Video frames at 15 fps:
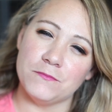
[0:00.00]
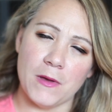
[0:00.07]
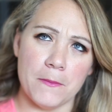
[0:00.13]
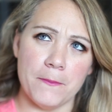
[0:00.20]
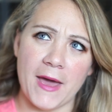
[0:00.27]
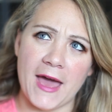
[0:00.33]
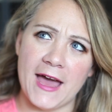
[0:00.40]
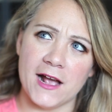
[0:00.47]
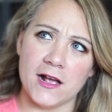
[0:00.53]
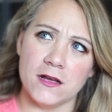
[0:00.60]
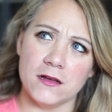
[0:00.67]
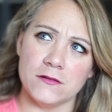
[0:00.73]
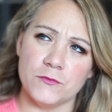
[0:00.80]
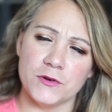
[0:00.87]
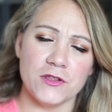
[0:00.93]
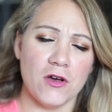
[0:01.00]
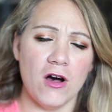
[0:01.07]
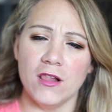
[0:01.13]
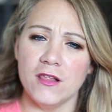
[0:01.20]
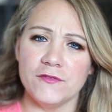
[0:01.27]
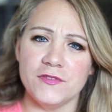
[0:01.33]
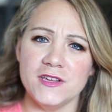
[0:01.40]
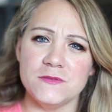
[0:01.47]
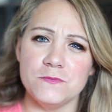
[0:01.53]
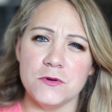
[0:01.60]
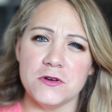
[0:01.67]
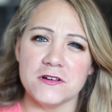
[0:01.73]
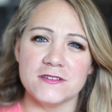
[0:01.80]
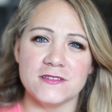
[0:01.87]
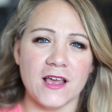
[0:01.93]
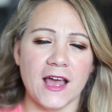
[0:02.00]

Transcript: unpack with all of these books.